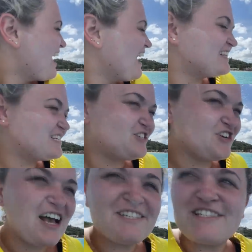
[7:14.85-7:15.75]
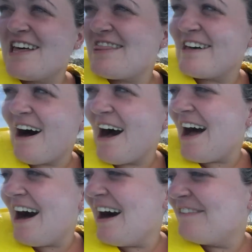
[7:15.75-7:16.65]
it's just the
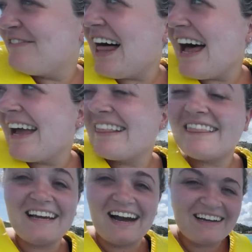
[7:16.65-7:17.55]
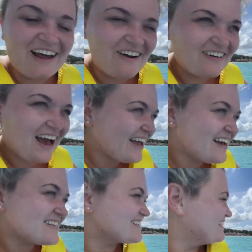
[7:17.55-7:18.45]
thought of like the unknown, I guess.